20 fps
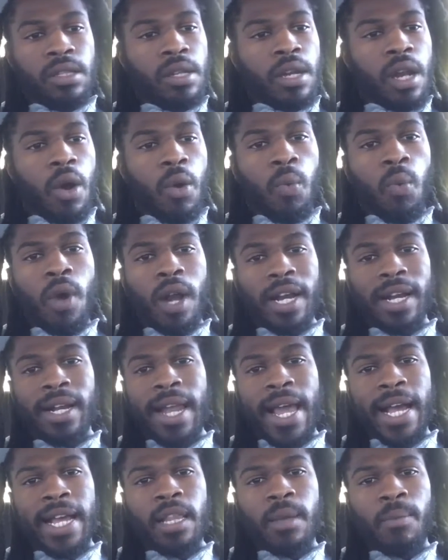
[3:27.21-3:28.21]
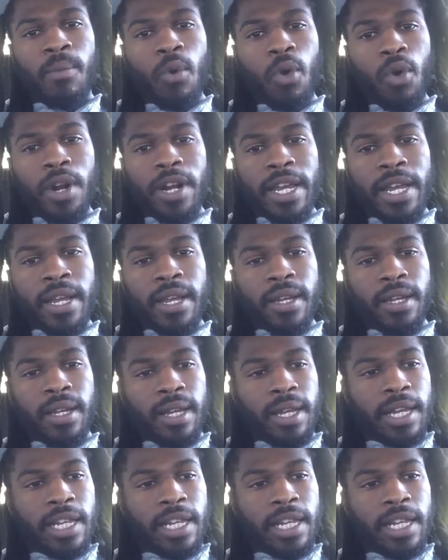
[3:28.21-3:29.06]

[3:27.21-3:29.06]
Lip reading: 1 o'clock in the morning,